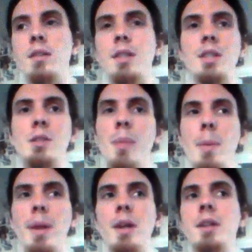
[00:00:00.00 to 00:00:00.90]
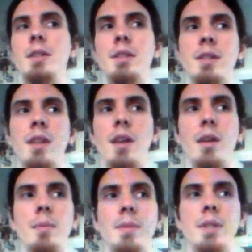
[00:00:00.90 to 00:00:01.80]
ditched my parents,
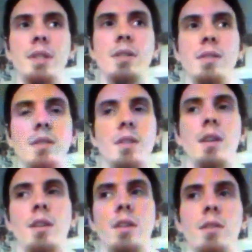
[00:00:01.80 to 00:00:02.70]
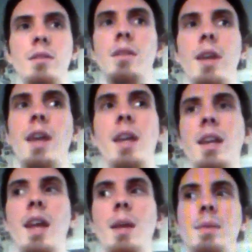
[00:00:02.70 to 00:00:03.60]
since, I got
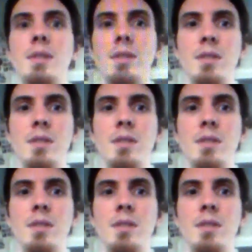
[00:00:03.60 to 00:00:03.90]
kidnapped,